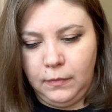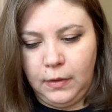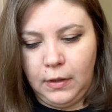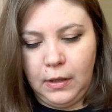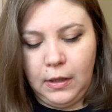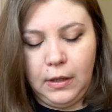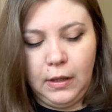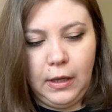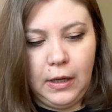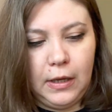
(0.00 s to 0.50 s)

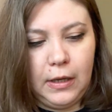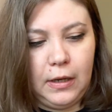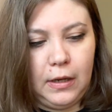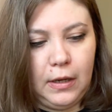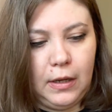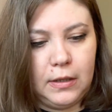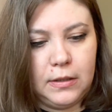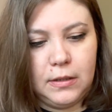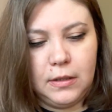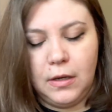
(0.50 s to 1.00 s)

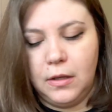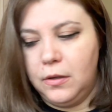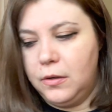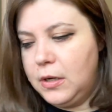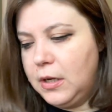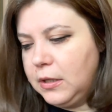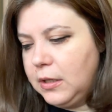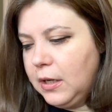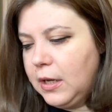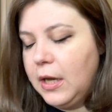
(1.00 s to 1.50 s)
Again, it's another
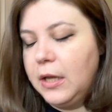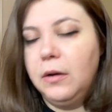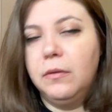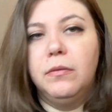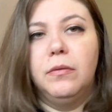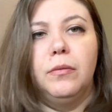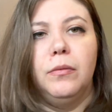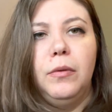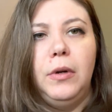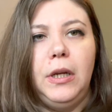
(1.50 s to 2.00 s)
deck that kind of
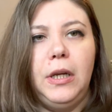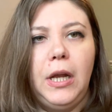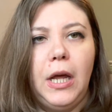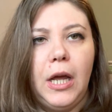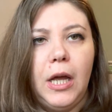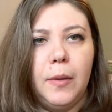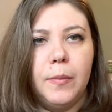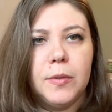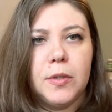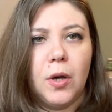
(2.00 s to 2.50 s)

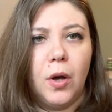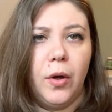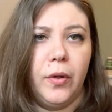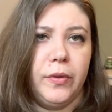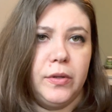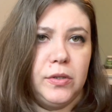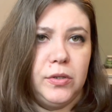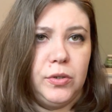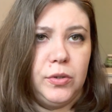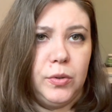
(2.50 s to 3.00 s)
renames all
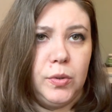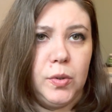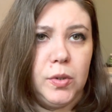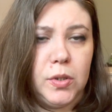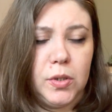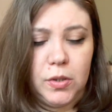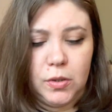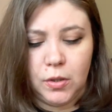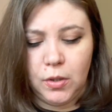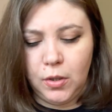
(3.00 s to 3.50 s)
the
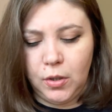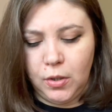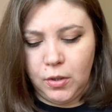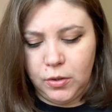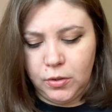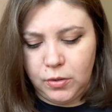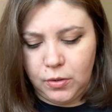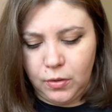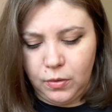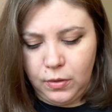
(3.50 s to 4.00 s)
suits.
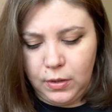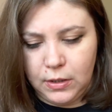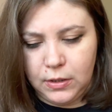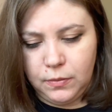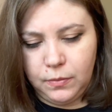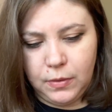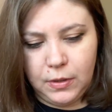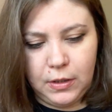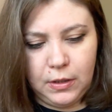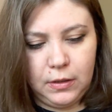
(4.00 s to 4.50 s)
So
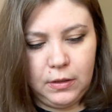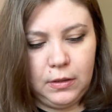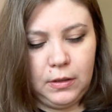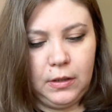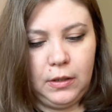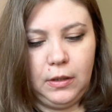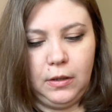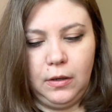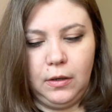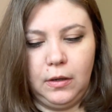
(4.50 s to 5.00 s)
this one
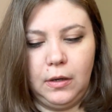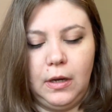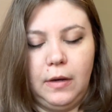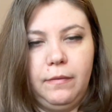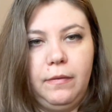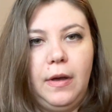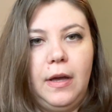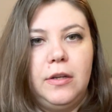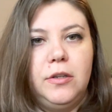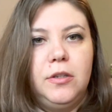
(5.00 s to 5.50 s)
here,
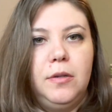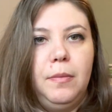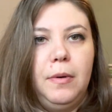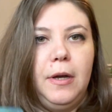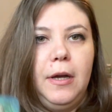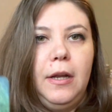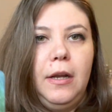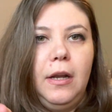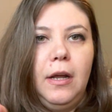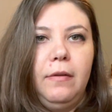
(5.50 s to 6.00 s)
I've edged
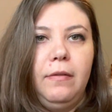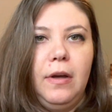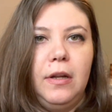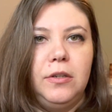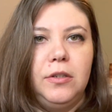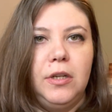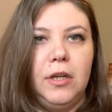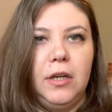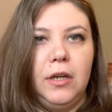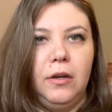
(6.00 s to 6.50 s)

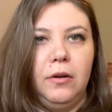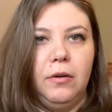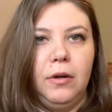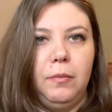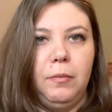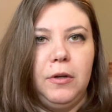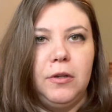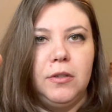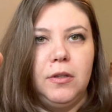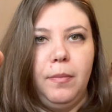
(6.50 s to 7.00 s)
it in green,
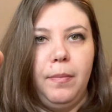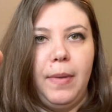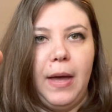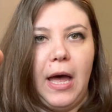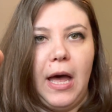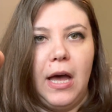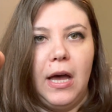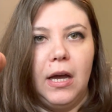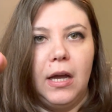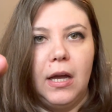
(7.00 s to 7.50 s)
but here's the
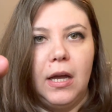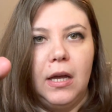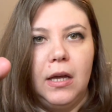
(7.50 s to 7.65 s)
back.